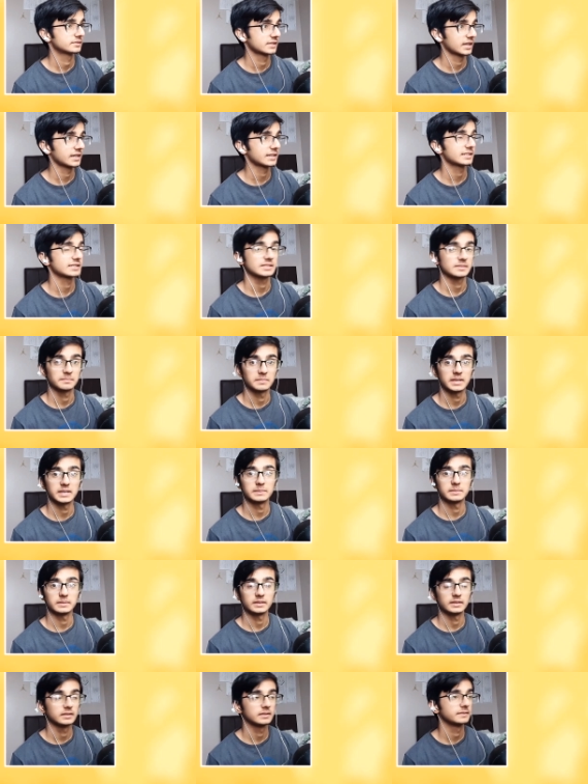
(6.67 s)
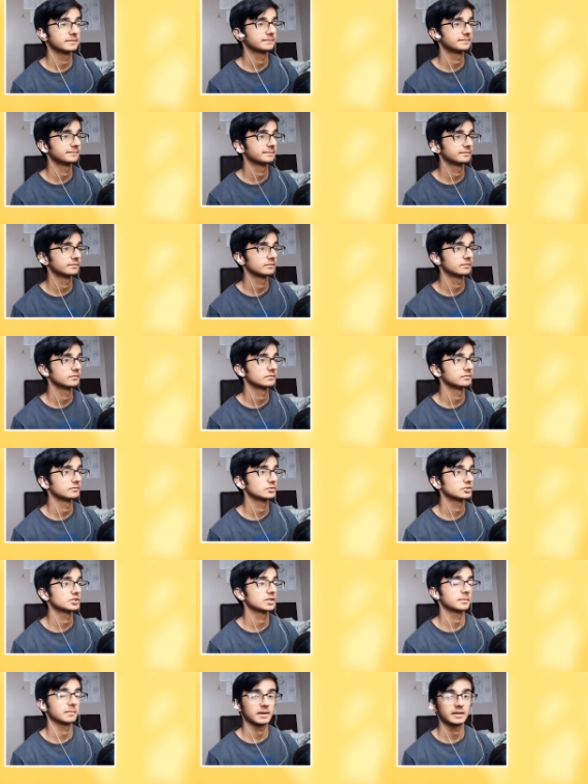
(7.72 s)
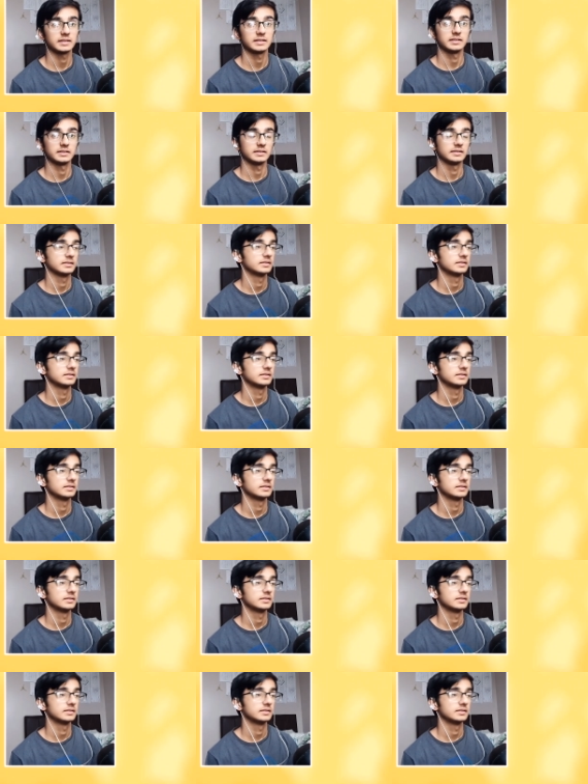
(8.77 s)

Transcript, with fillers: to protect themselves. Which they might eat.